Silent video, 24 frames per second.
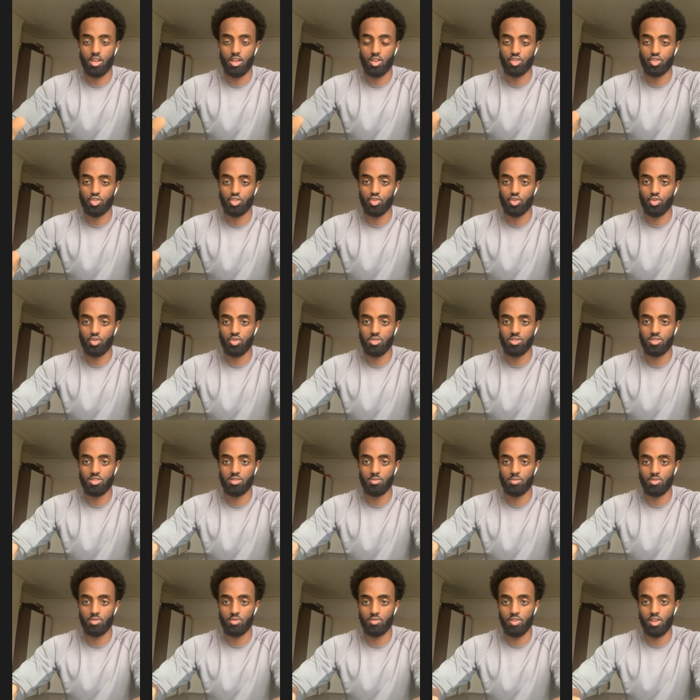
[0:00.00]
As soon as
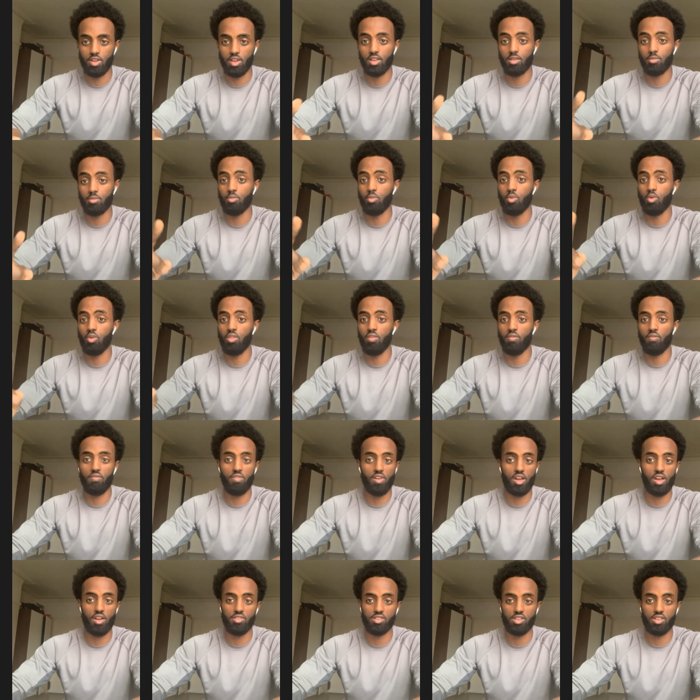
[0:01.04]
you hit more than
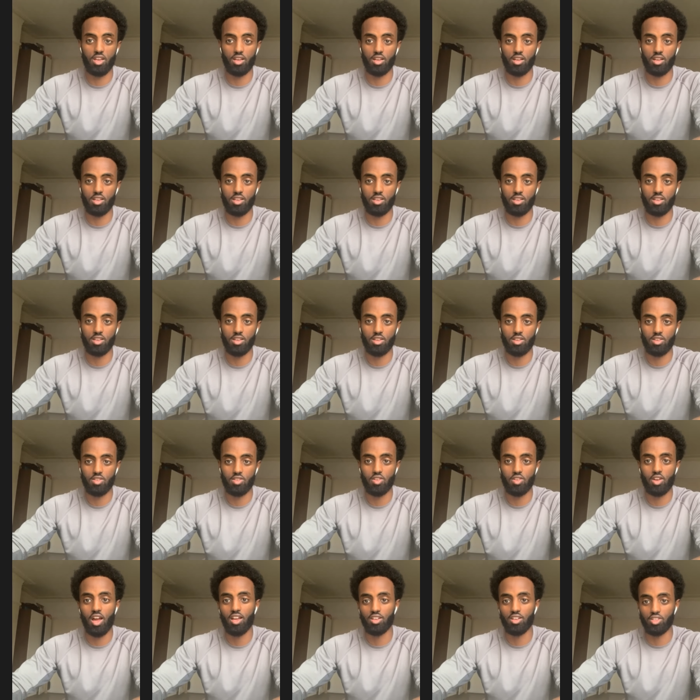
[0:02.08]
five seconds,
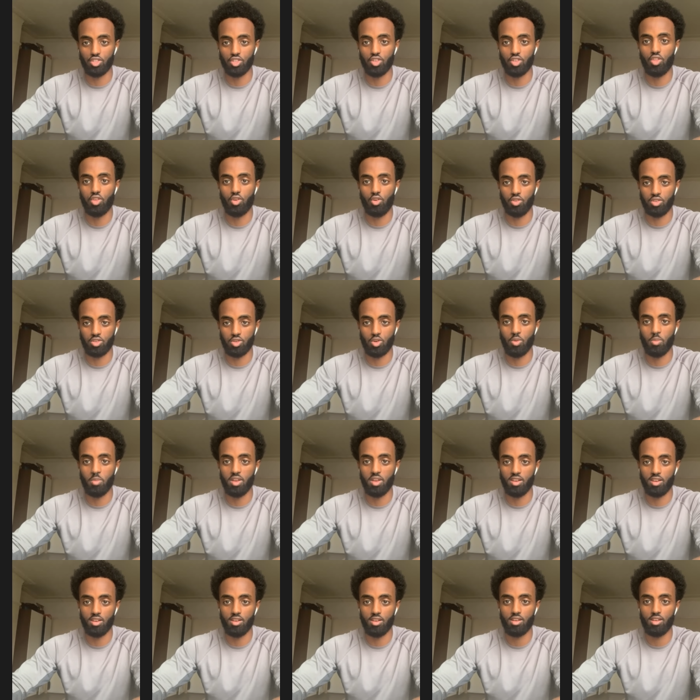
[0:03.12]
your anxious thoughts come
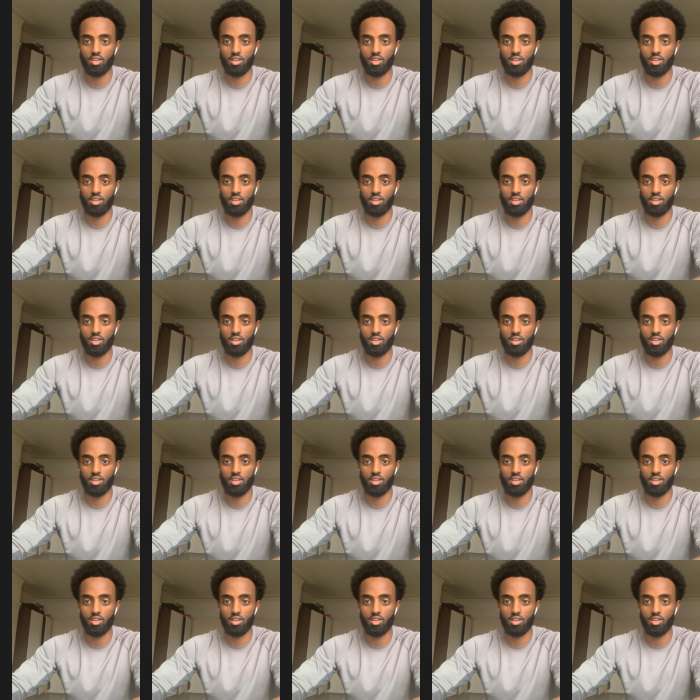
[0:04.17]
in.